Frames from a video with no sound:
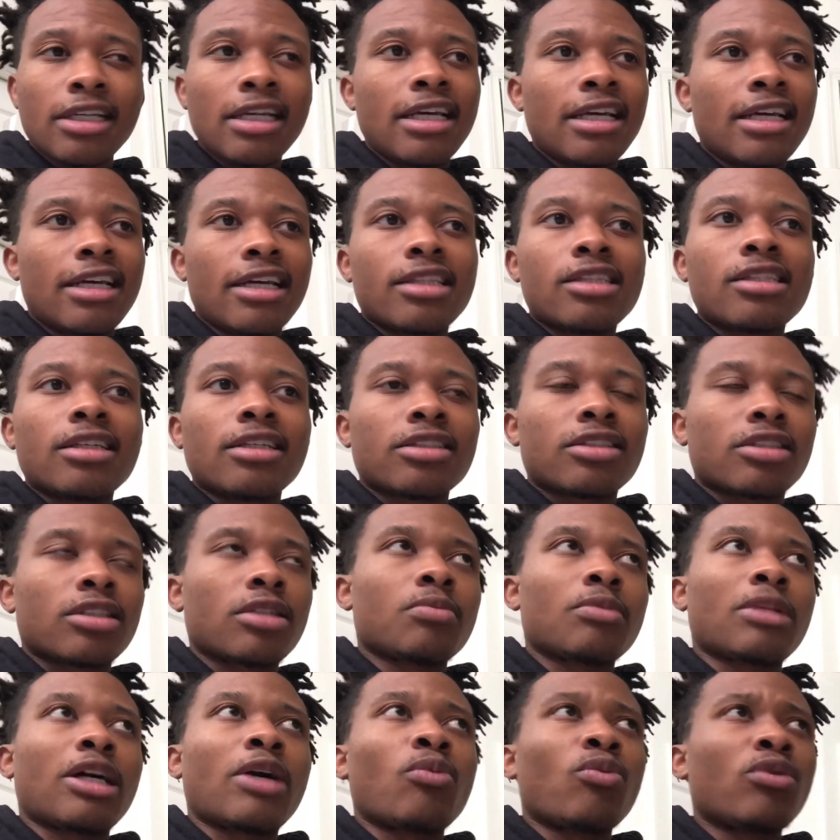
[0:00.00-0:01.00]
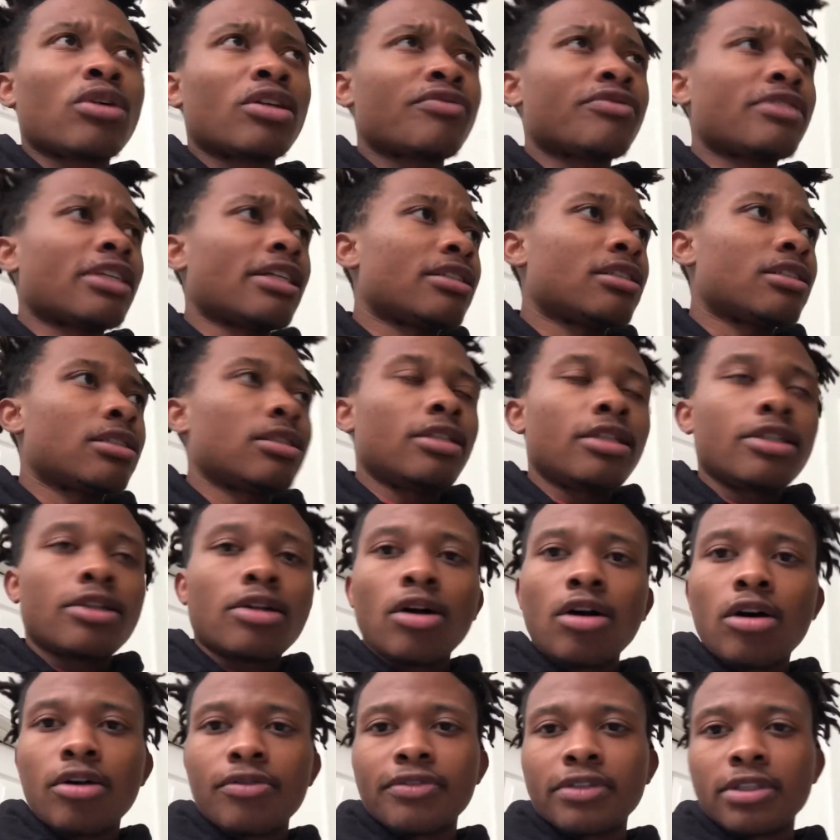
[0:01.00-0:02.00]
And then what if they sneak
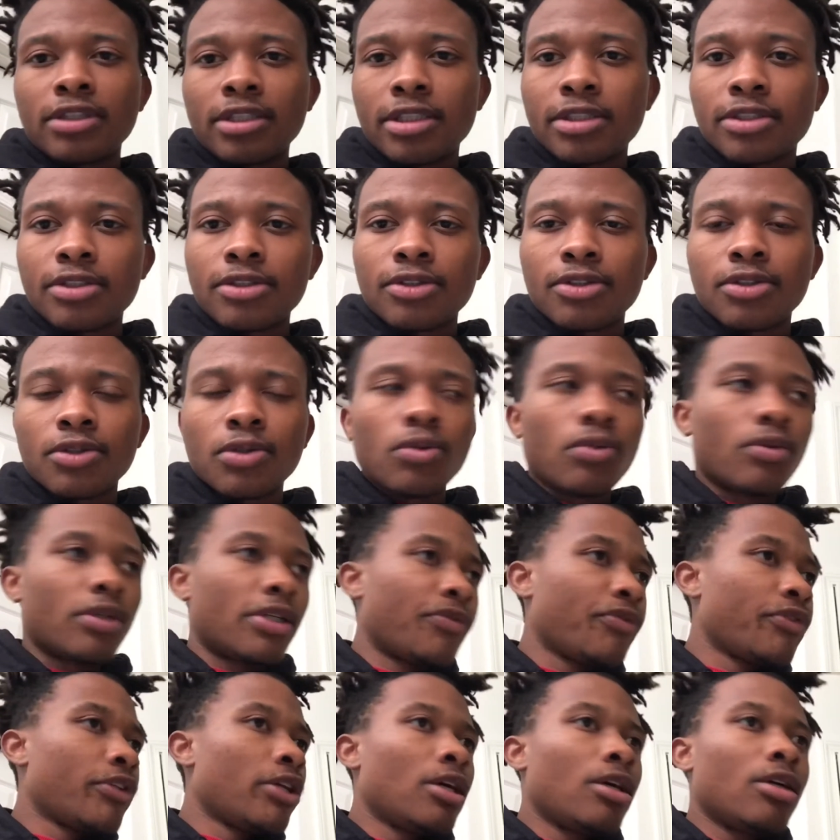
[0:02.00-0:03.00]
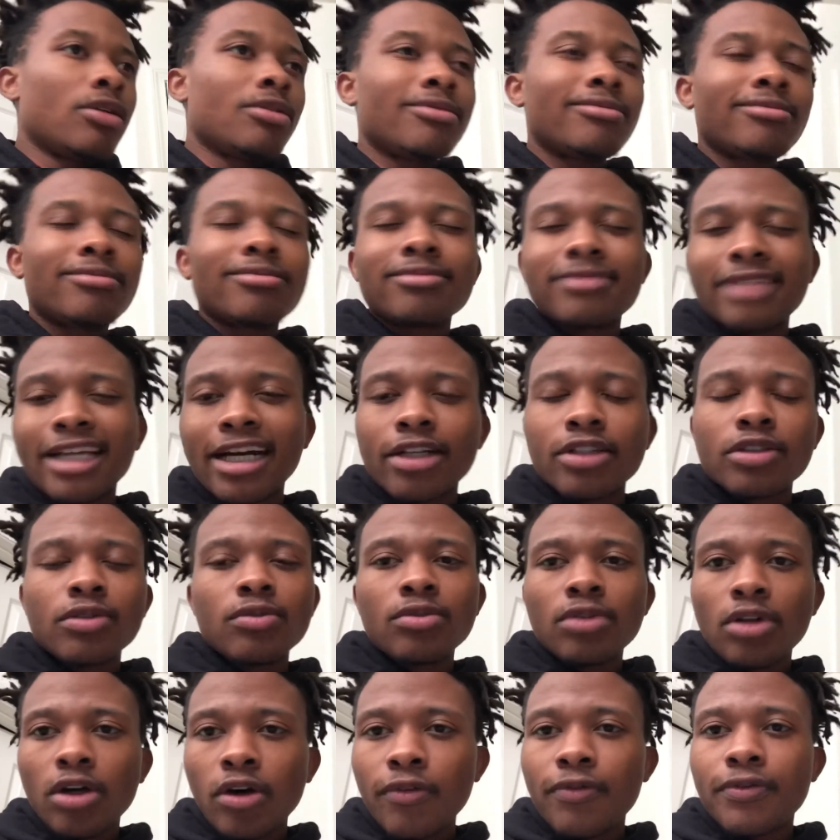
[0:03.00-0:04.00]
off and listen to it? Now,
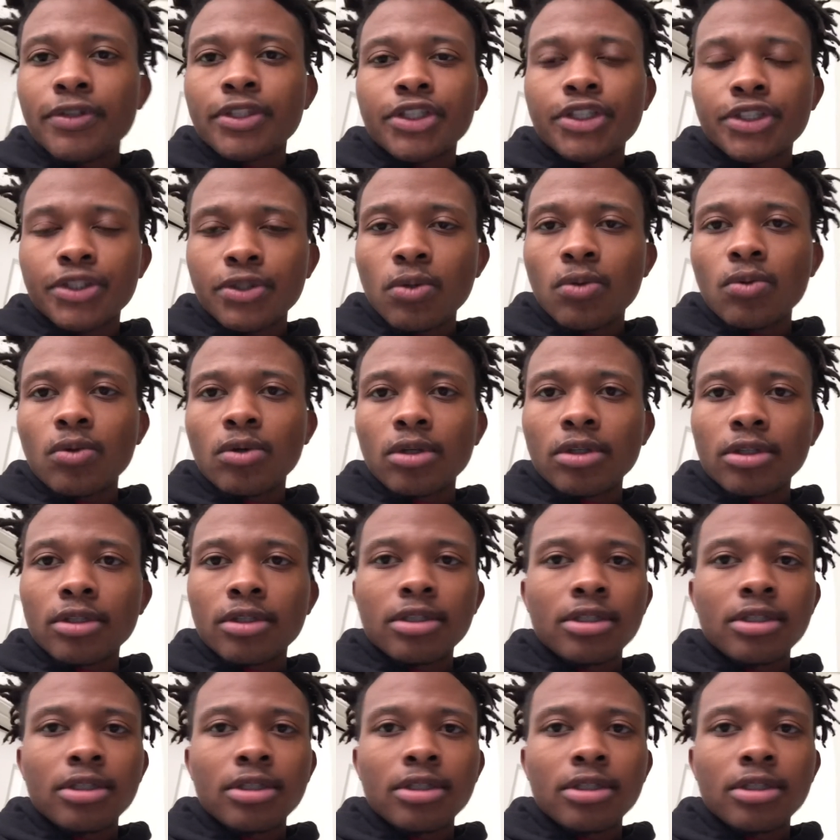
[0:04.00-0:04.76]
for sure,